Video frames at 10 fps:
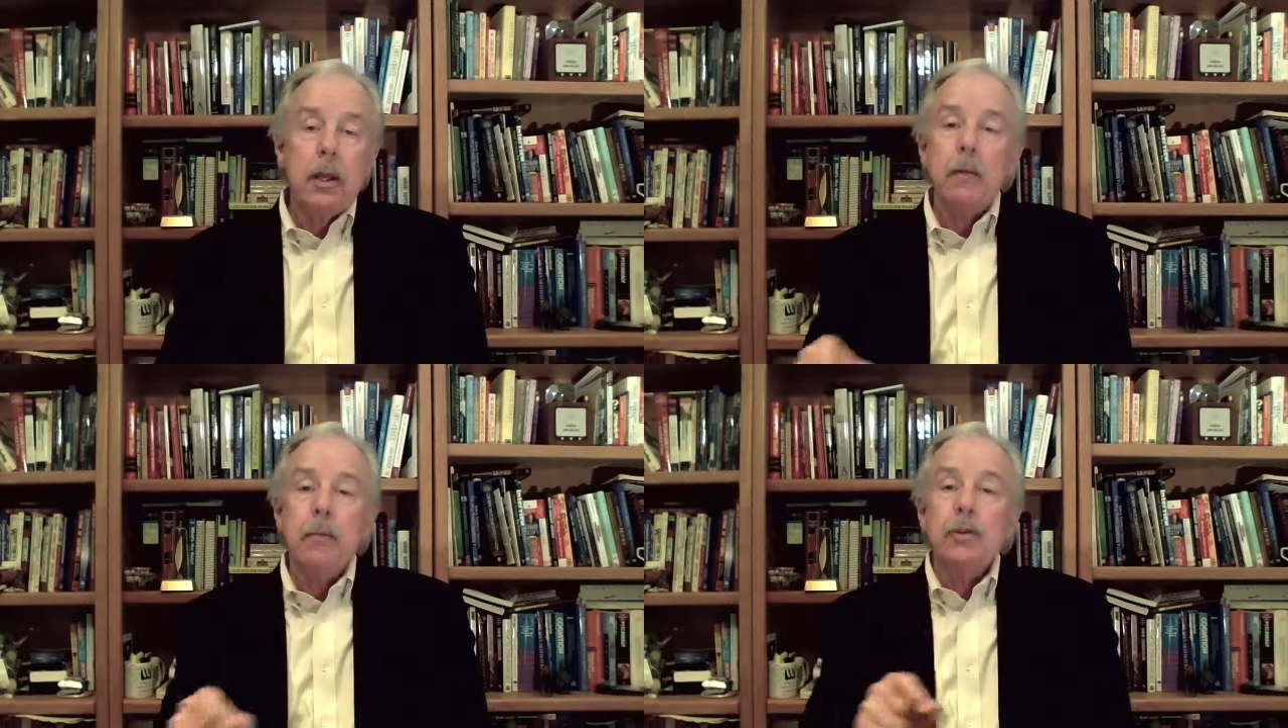
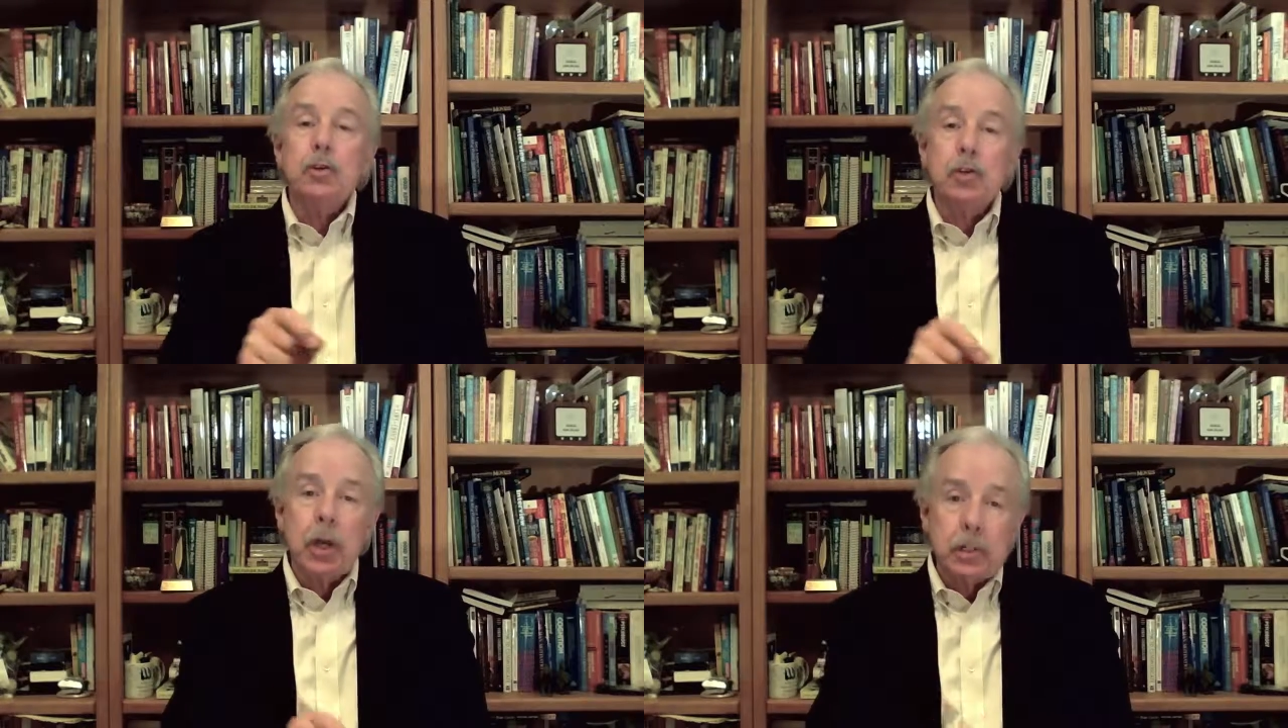and they
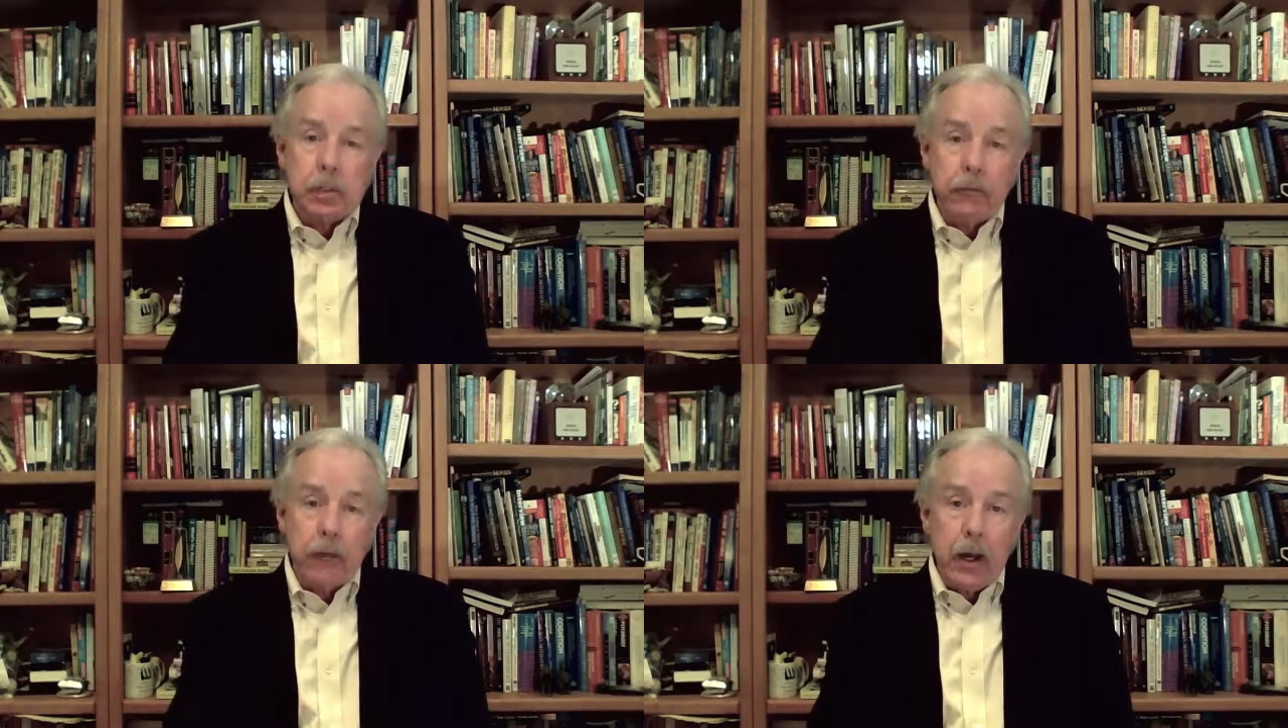
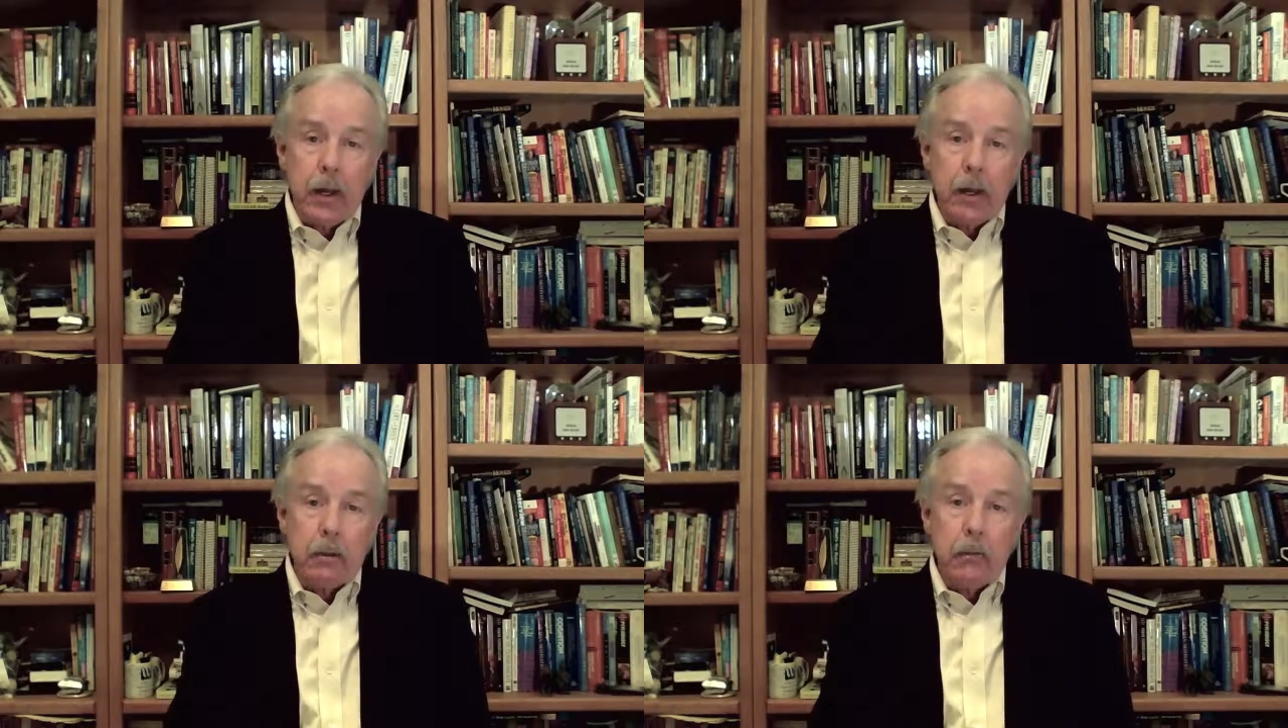justify
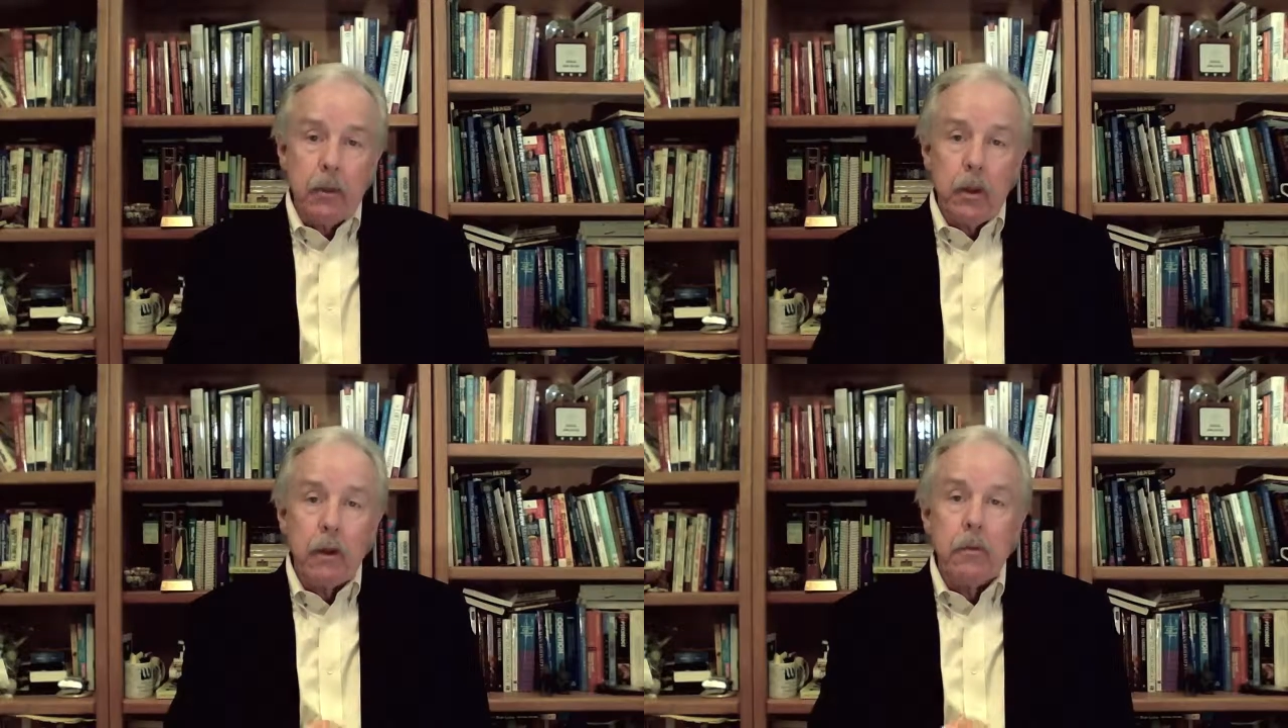it
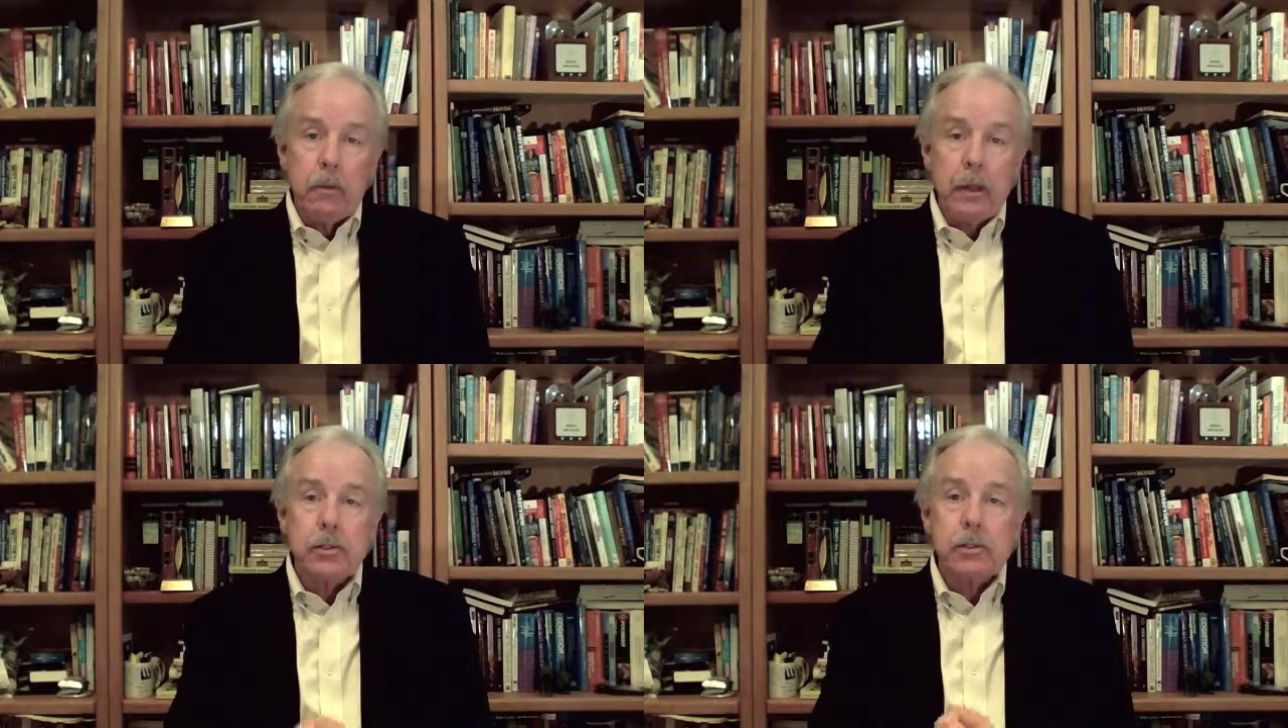on the
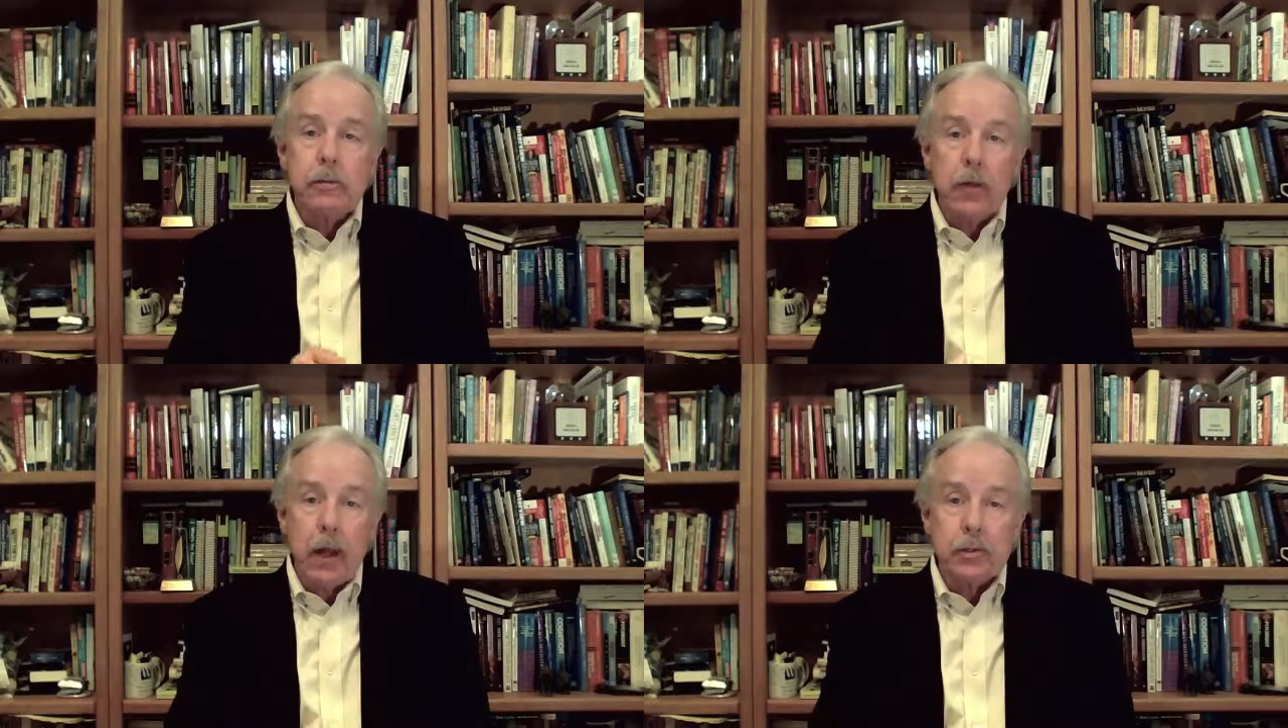basis
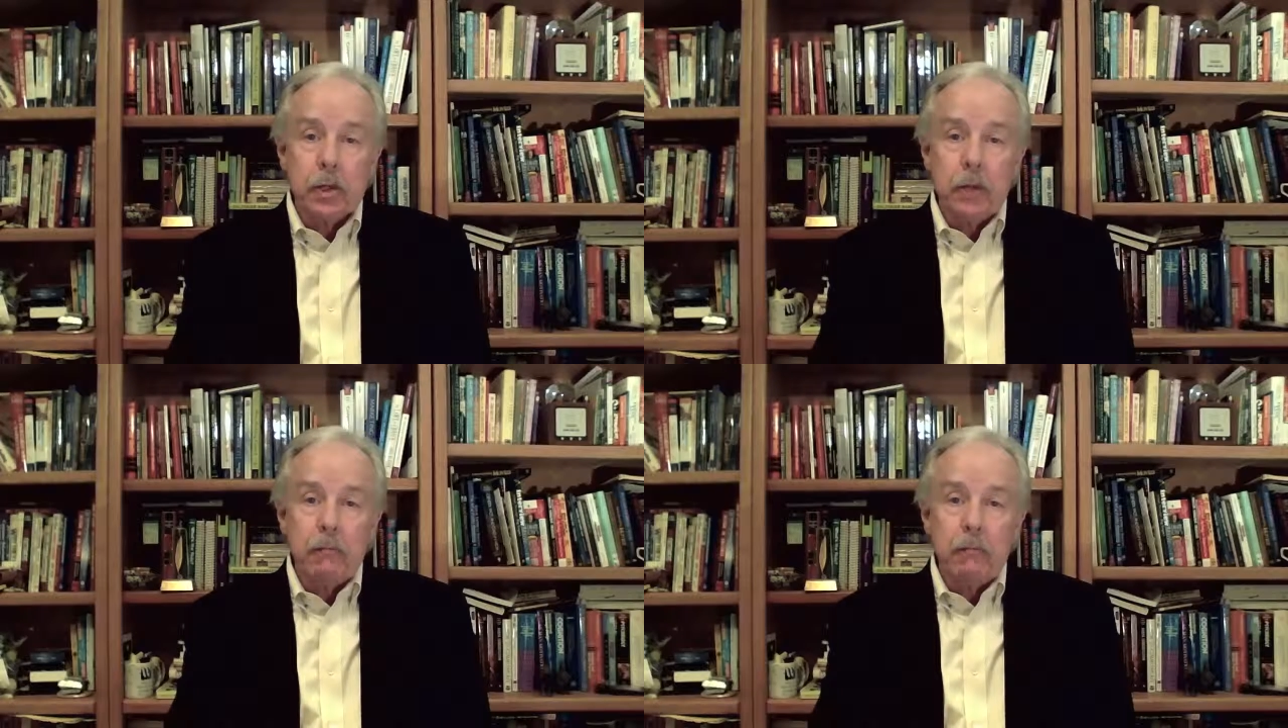of logic.